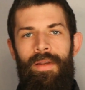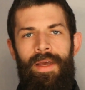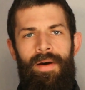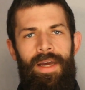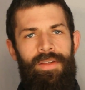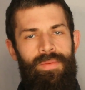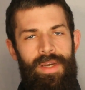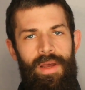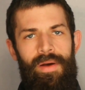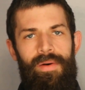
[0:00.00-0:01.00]
Now, as we
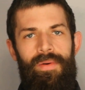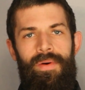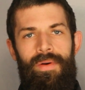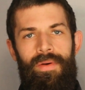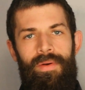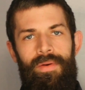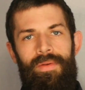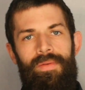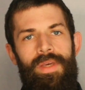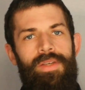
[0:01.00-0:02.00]
know,
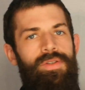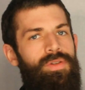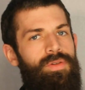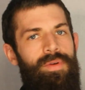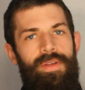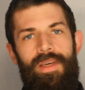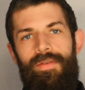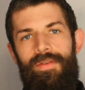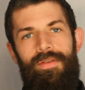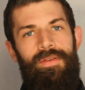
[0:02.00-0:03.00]
these two
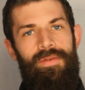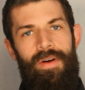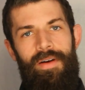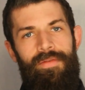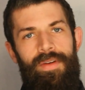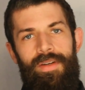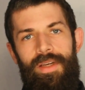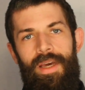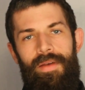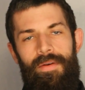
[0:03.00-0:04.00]
beliefs do not fit
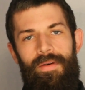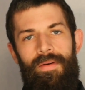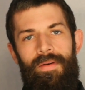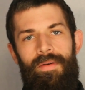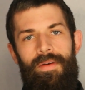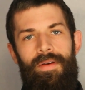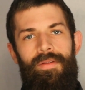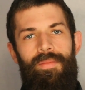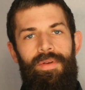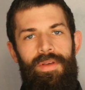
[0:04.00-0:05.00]
together.
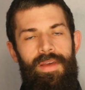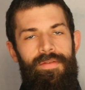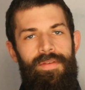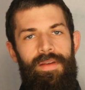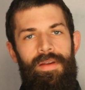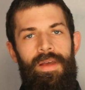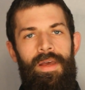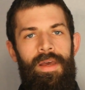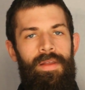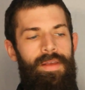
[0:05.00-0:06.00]
The belief that
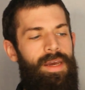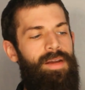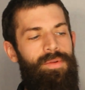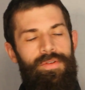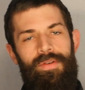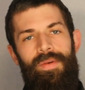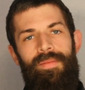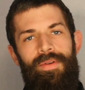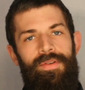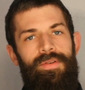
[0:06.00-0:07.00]
the animals are
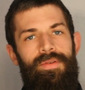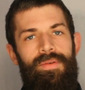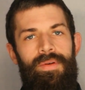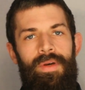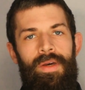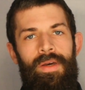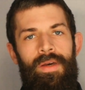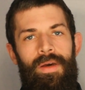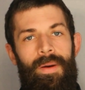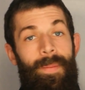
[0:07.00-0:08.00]
people too,
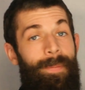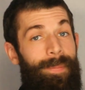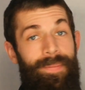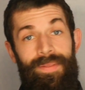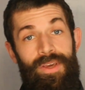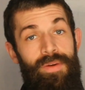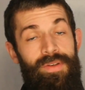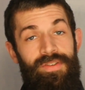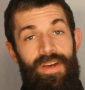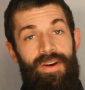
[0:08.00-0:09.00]

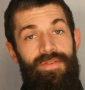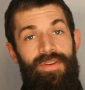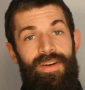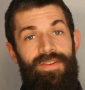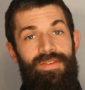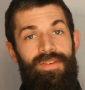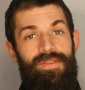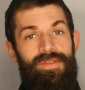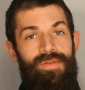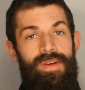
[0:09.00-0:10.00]
human sacrifice
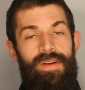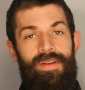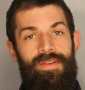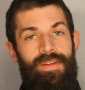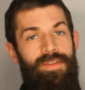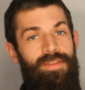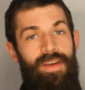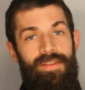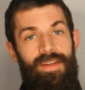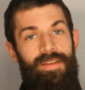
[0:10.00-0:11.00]
is treated as a
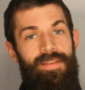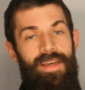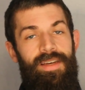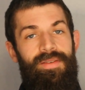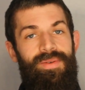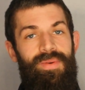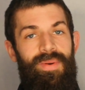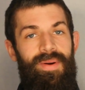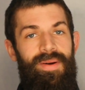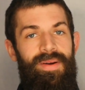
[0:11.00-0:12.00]
disgusting thing in the
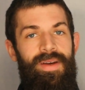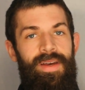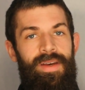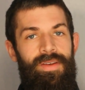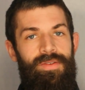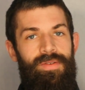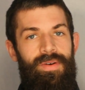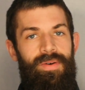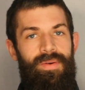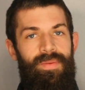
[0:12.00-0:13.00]
Torah,
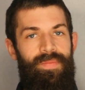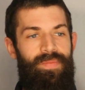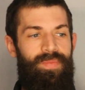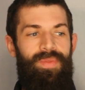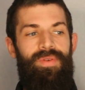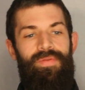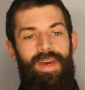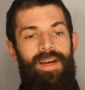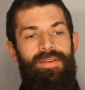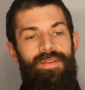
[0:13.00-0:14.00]
so the
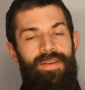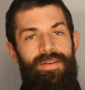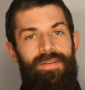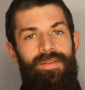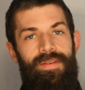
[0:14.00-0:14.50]
fact that